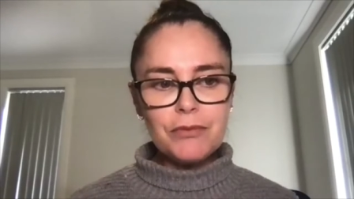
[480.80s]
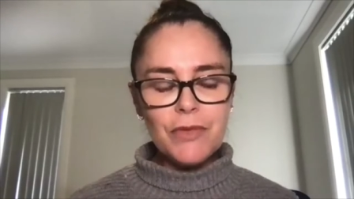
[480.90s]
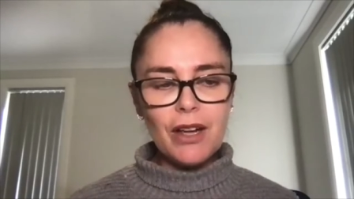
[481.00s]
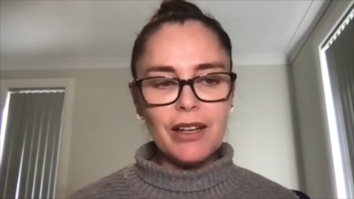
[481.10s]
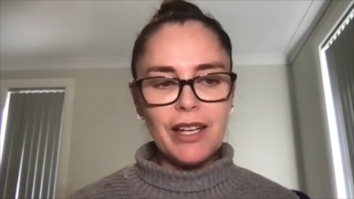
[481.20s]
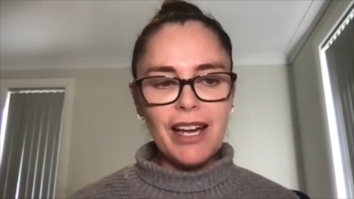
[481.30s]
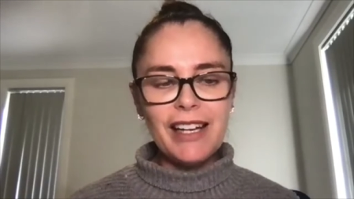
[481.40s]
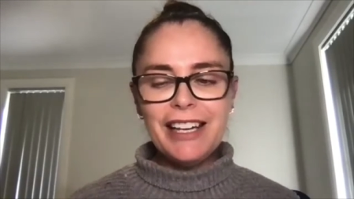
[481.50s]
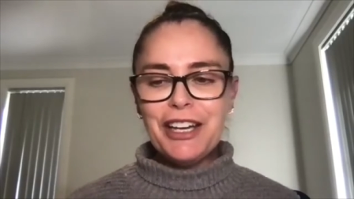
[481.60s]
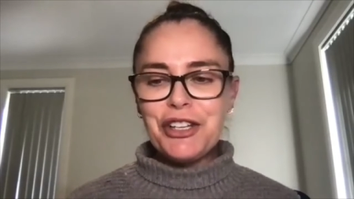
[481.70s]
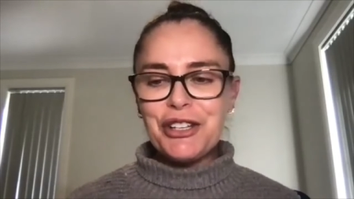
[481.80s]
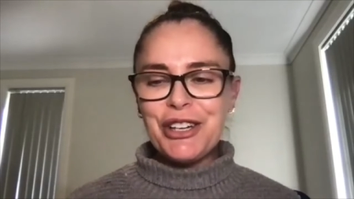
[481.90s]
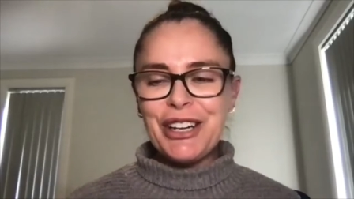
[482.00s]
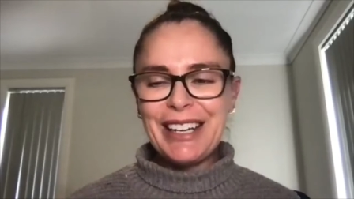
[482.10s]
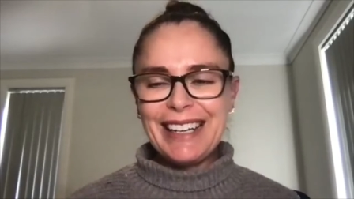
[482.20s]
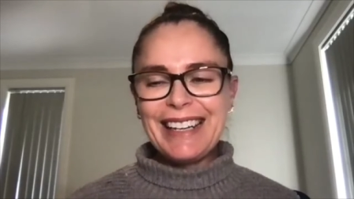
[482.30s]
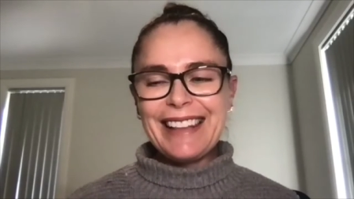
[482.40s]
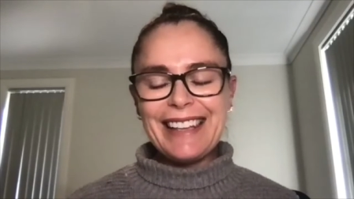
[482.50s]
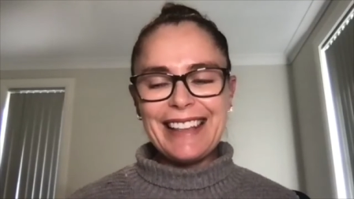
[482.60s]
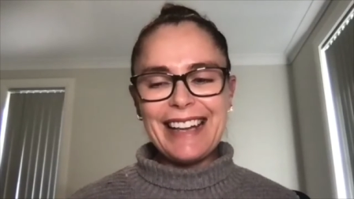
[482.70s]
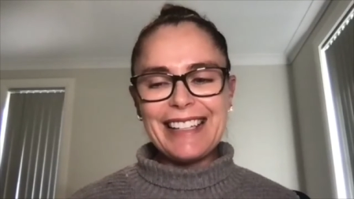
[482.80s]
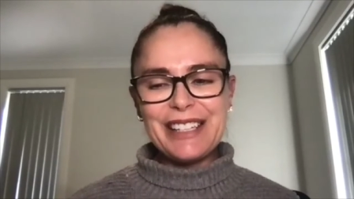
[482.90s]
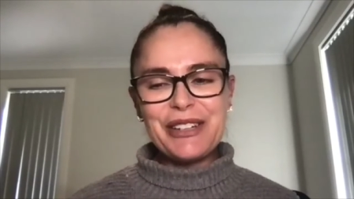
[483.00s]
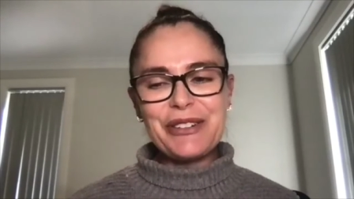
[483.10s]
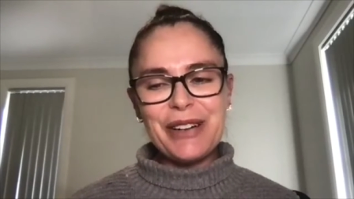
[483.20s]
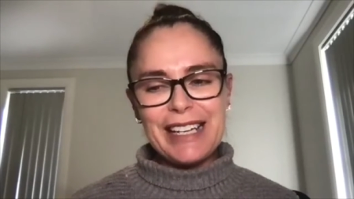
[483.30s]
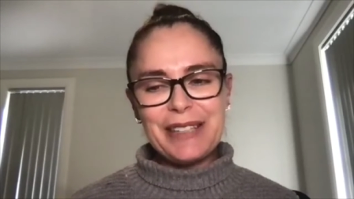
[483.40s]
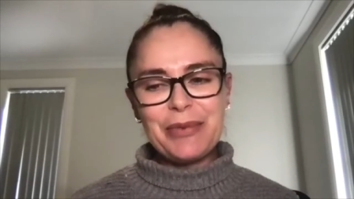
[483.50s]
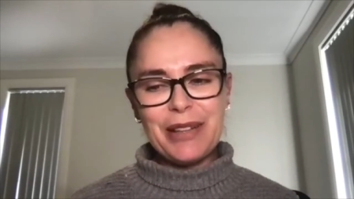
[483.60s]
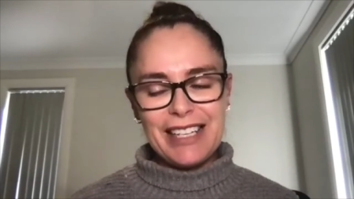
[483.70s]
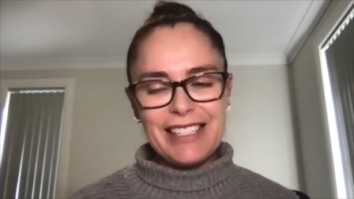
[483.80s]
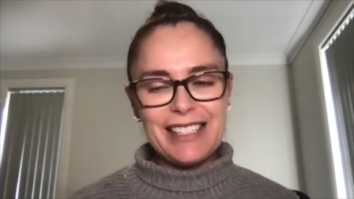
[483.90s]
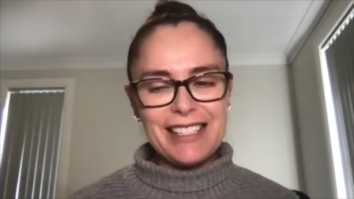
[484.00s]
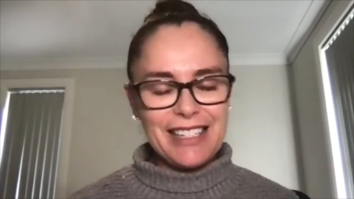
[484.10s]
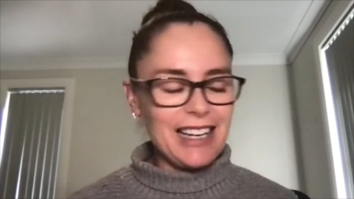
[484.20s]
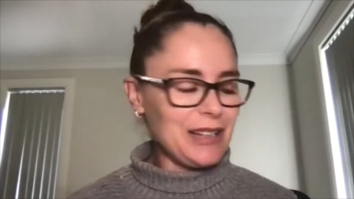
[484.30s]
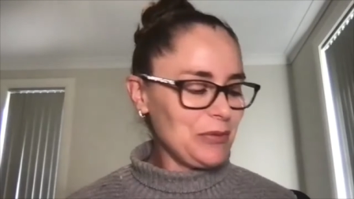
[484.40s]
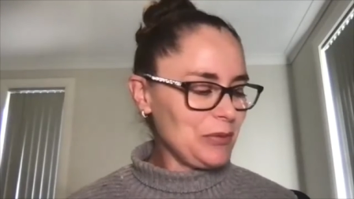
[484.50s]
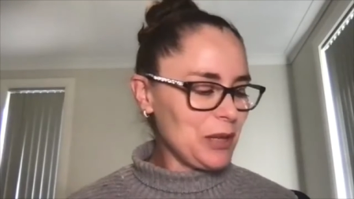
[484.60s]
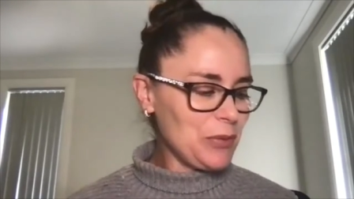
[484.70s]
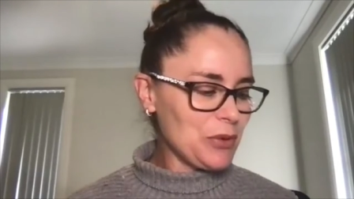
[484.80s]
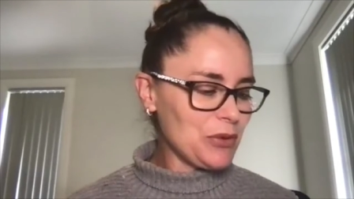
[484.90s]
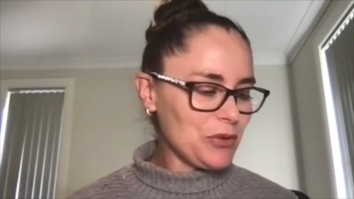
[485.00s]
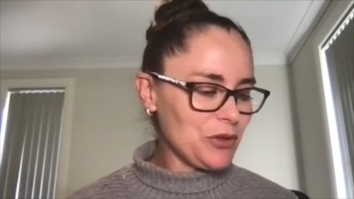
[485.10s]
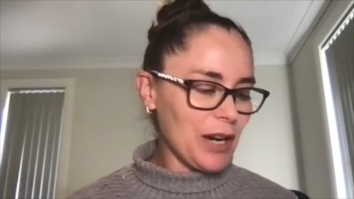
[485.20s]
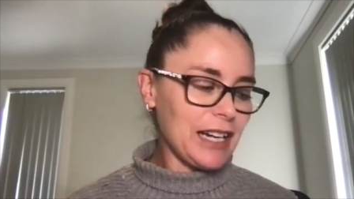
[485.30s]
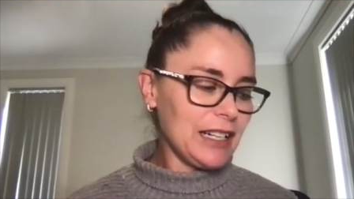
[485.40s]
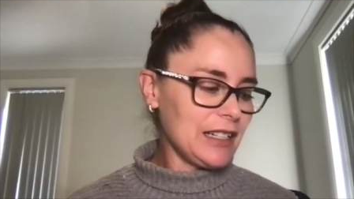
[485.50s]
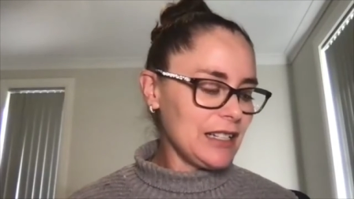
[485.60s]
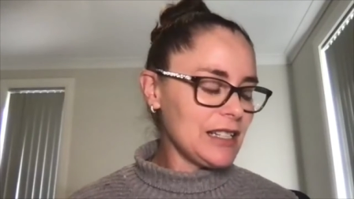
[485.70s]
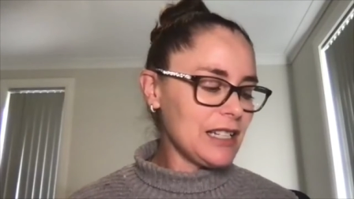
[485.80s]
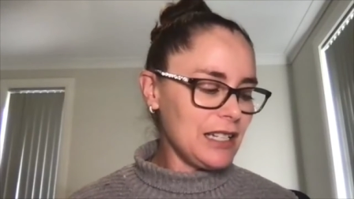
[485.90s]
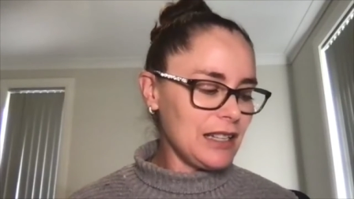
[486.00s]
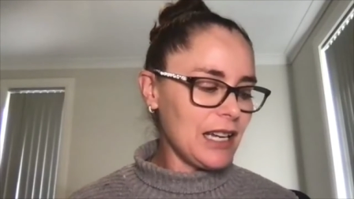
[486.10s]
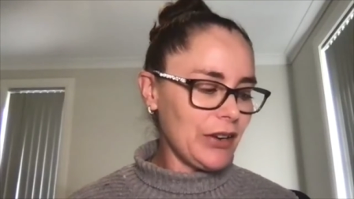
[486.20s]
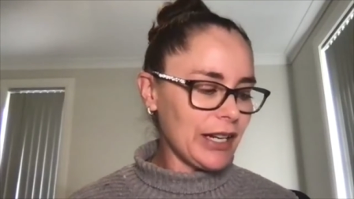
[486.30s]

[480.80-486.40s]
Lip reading: okay, then that's a great place to start people training, is in there.